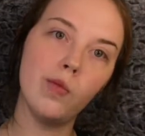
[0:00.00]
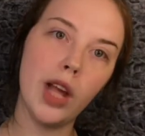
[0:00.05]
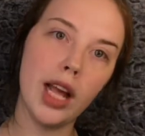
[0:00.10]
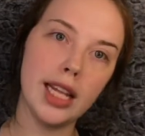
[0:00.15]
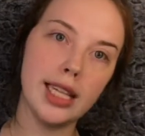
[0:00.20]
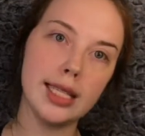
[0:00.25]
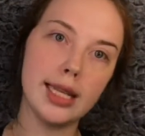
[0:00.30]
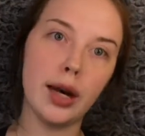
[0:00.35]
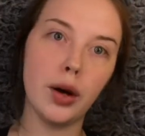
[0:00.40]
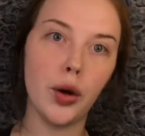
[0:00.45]

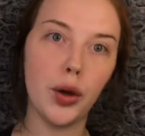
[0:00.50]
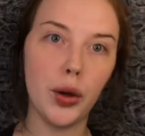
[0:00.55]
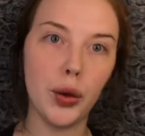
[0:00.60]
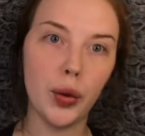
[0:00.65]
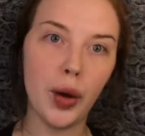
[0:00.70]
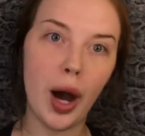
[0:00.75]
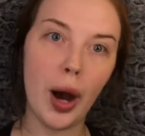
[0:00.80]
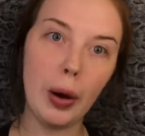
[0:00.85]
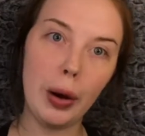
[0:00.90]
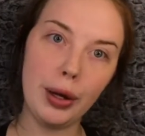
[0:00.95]
And tell
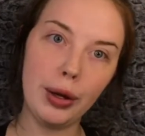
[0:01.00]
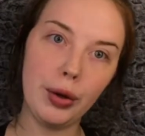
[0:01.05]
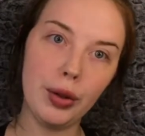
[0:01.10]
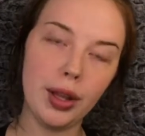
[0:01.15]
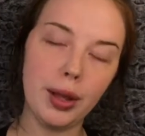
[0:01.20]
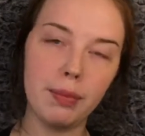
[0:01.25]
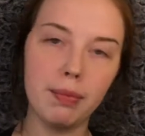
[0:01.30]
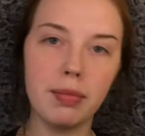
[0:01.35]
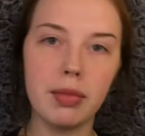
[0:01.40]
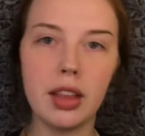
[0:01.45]
you how I do
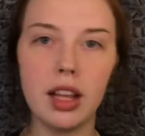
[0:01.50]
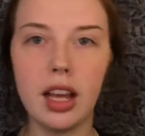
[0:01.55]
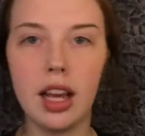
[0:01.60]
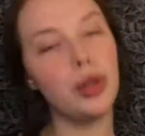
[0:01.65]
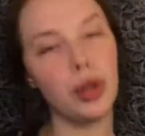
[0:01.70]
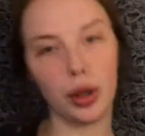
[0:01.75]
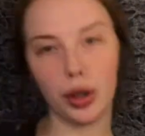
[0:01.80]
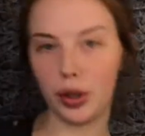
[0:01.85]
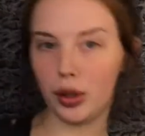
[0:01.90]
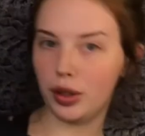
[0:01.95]
them.
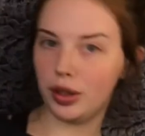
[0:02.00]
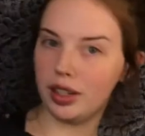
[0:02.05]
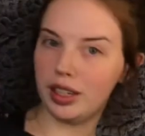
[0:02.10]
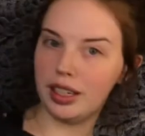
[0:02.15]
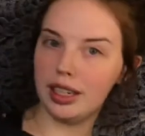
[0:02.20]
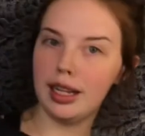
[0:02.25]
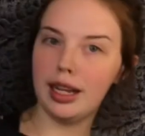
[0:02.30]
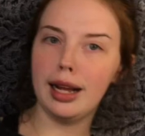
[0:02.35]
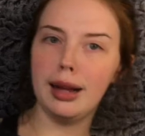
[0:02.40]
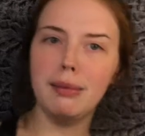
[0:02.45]
Show you.
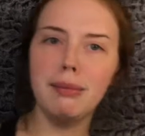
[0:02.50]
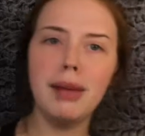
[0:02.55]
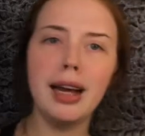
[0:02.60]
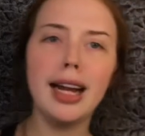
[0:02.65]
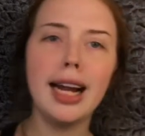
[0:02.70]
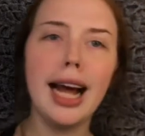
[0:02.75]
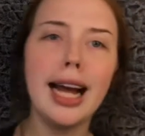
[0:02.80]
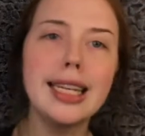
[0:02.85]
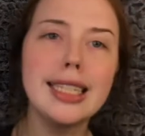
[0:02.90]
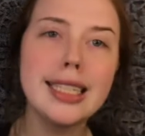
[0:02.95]

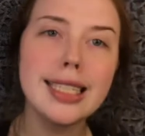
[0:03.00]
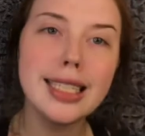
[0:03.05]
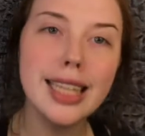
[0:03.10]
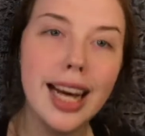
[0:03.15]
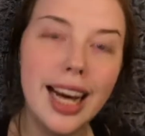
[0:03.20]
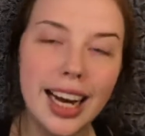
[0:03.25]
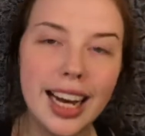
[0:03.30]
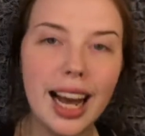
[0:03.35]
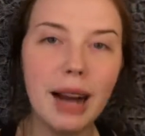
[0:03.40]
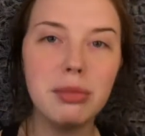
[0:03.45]
Man, I
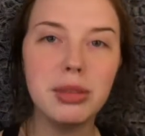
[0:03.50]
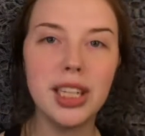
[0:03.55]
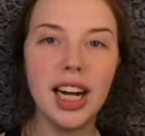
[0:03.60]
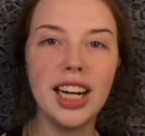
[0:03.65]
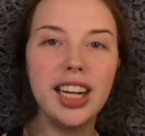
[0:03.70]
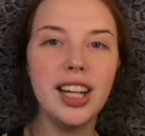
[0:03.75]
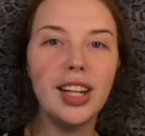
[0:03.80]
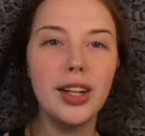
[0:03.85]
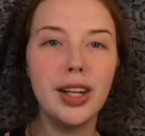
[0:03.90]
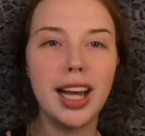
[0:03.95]
suck. I'm
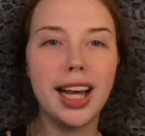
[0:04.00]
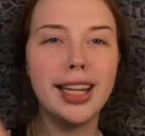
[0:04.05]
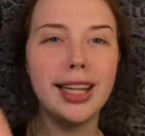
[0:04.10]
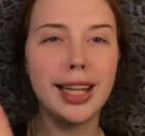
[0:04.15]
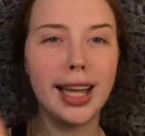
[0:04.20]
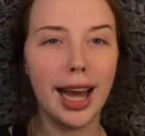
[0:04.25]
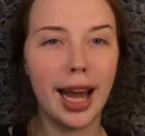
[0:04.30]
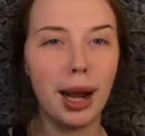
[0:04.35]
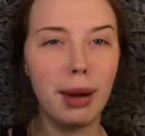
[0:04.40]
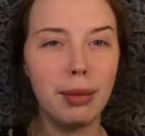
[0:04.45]
trying to look at
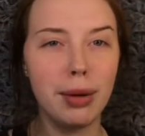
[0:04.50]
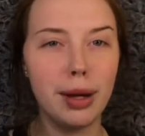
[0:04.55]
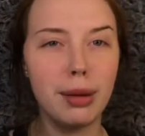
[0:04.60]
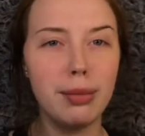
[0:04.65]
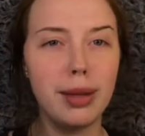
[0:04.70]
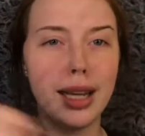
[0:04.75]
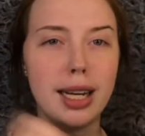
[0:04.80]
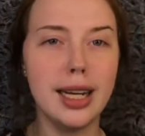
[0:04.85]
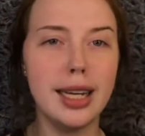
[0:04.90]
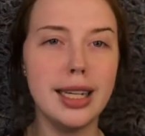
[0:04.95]
the camera
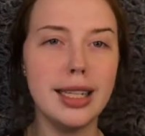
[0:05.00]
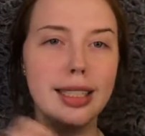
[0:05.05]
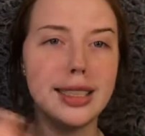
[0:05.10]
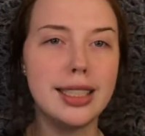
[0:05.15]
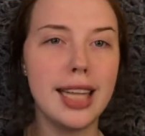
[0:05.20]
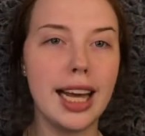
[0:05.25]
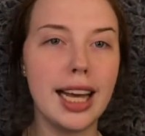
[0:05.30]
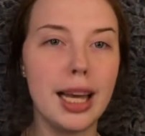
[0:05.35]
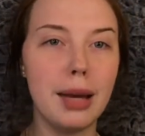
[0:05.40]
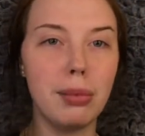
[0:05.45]

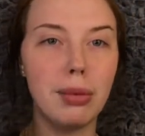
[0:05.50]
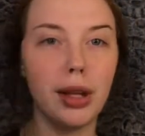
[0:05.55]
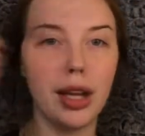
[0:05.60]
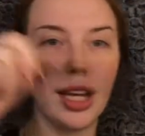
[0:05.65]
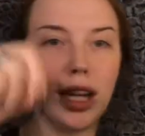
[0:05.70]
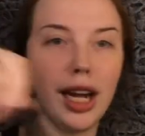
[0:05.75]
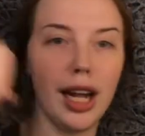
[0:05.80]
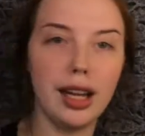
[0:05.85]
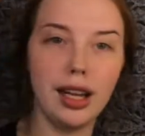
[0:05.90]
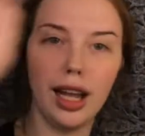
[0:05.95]
because I keep
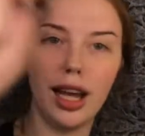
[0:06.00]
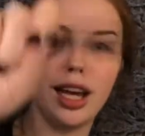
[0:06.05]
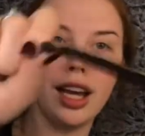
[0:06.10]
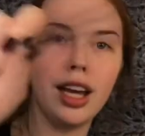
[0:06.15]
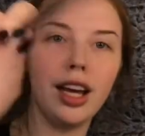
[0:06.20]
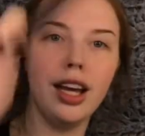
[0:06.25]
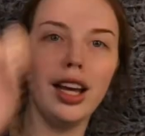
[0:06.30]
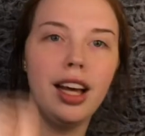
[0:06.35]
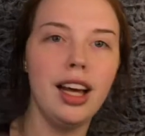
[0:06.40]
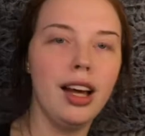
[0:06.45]
looking at
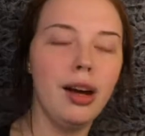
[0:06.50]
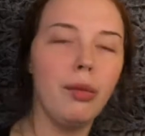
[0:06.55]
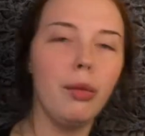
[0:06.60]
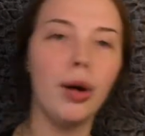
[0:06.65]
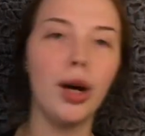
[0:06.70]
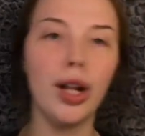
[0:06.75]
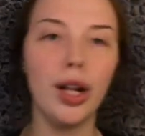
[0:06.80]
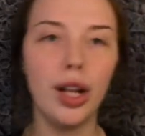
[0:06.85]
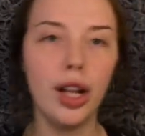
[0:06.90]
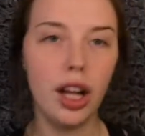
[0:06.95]
like
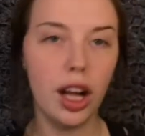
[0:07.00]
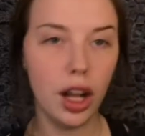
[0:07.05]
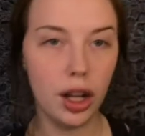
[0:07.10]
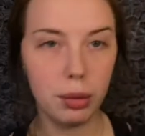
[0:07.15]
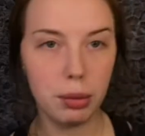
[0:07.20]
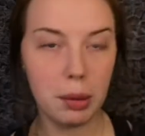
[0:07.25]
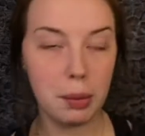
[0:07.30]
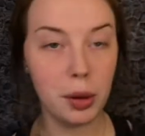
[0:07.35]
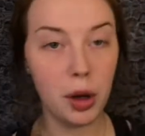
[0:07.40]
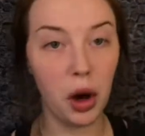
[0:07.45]
what
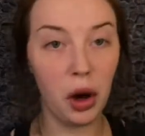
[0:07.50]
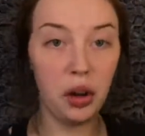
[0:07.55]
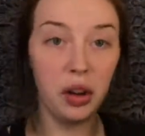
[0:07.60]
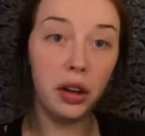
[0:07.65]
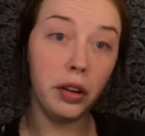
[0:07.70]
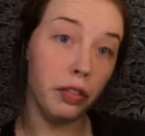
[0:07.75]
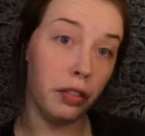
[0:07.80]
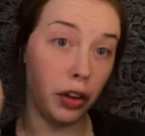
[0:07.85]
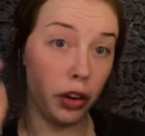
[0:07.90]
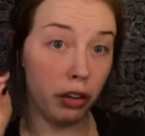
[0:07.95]
other people call
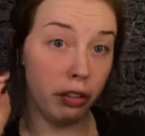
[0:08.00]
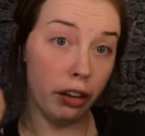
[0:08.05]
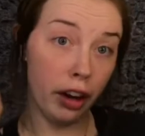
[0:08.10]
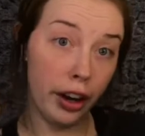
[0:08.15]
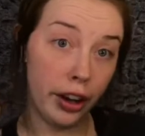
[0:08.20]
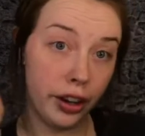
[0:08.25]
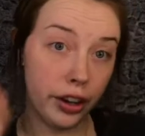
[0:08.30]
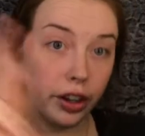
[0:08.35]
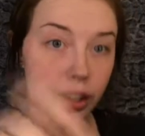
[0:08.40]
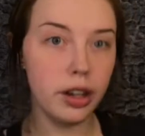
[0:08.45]
their
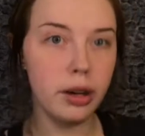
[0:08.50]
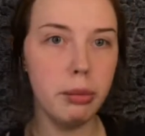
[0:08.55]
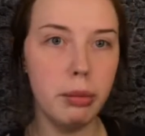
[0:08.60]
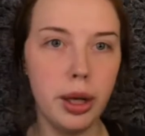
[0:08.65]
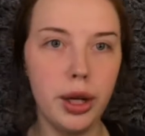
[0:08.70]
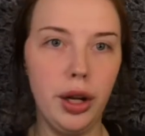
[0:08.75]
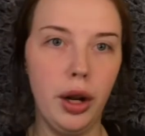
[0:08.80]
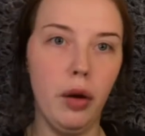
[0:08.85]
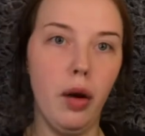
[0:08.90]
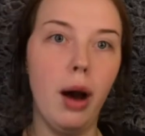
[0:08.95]
viewfinder,
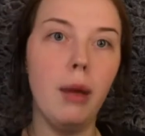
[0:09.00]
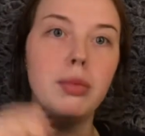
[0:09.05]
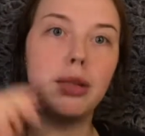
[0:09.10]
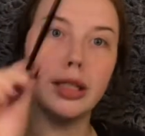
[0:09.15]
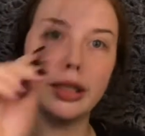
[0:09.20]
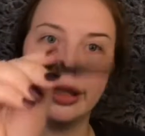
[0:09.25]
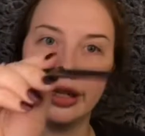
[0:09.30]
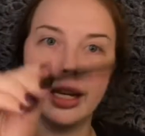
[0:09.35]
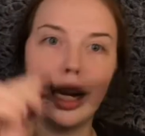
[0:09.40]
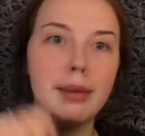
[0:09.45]
but no, I'm
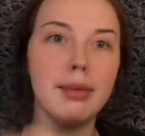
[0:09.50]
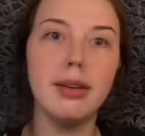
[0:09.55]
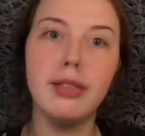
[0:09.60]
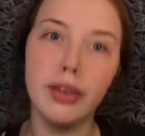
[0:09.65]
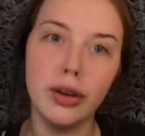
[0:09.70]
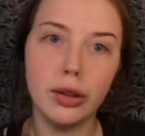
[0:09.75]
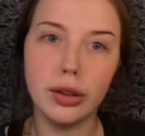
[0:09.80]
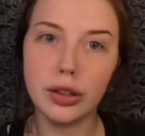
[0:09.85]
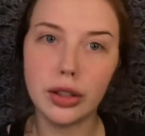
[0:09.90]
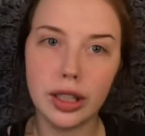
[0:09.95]
just looking at my
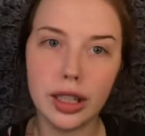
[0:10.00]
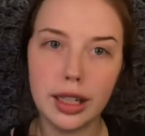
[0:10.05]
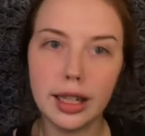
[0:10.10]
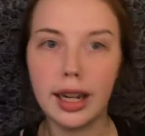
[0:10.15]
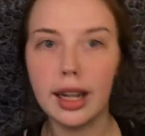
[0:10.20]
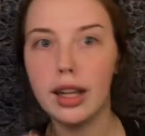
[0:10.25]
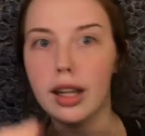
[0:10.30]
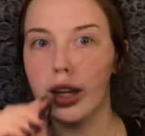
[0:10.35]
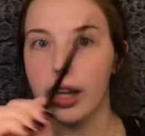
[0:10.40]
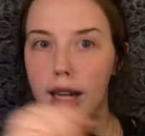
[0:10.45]
phone
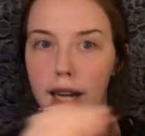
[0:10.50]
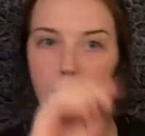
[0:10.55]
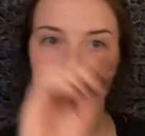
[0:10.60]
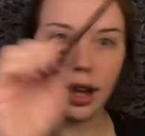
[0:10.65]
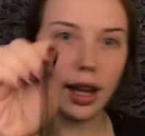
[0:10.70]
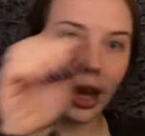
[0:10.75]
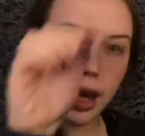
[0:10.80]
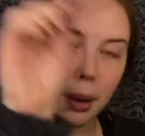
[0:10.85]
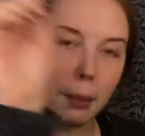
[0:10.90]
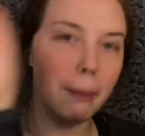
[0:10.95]
screen, looking
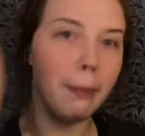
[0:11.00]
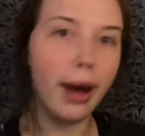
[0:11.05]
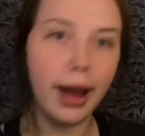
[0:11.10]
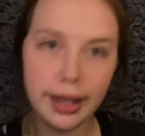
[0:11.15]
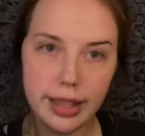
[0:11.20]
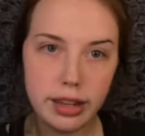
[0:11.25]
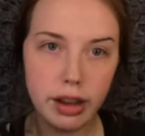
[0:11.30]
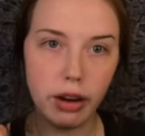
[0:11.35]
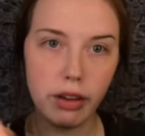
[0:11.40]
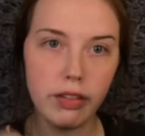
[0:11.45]
at like
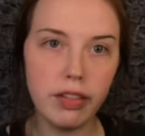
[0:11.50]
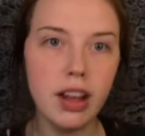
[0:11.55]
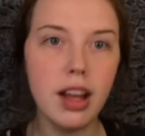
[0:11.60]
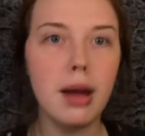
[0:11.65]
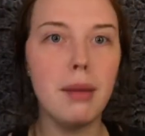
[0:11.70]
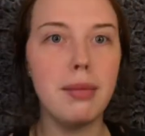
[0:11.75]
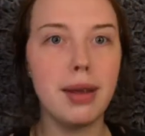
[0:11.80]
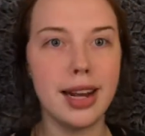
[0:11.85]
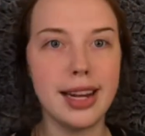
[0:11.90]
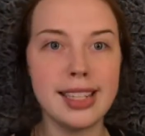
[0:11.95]
myself,
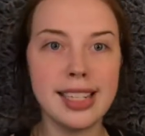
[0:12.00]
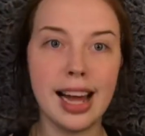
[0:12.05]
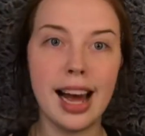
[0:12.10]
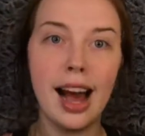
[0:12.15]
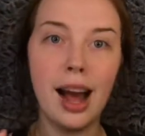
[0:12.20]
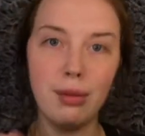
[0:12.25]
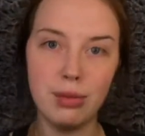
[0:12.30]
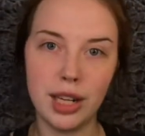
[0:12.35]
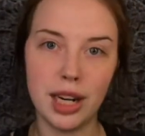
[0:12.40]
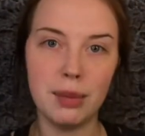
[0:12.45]
because
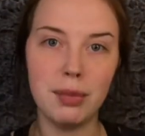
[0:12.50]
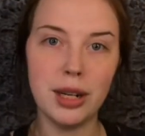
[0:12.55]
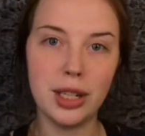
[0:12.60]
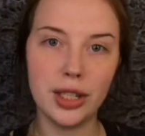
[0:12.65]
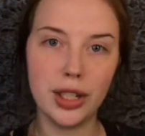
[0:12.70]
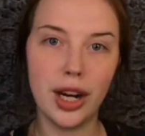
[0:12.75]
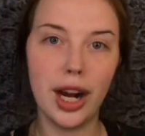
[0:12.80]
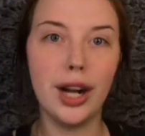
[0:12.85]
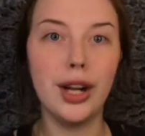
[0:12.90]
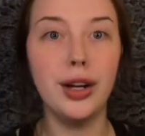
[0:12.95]
I'm trying to make
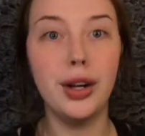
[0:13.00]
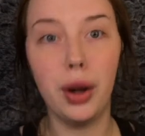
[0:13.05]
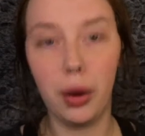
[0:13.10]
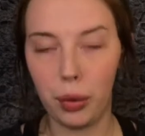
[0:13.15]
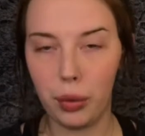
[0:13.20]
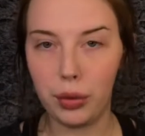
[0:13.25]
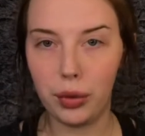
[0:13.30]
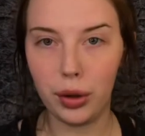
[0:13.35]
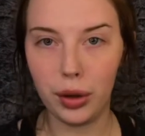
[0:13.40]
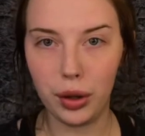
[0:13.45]
sure I
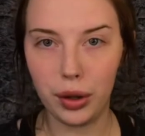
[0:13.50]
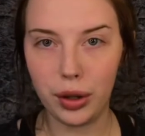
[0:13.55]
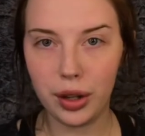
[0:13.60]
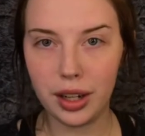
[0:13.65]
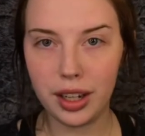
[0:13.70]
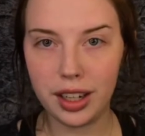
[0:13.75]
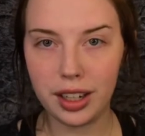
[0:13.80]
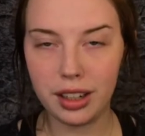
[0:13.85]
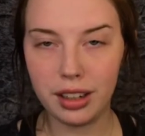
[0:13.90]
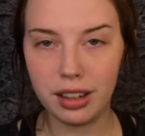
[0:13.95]
don't look
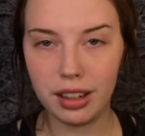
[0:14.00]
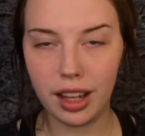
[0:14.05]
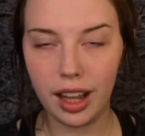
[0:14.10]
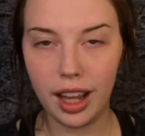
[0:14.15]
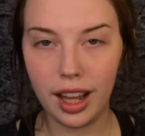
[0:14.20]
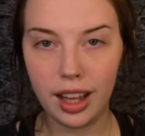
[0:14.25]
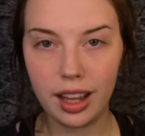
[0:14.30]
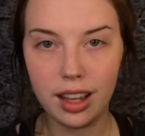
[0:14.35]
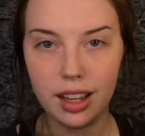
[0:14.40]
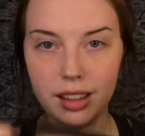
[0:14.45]

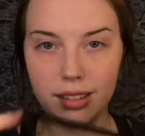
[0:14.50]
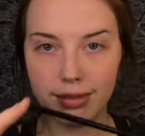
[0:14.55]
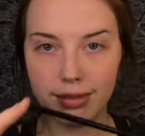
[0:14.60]
like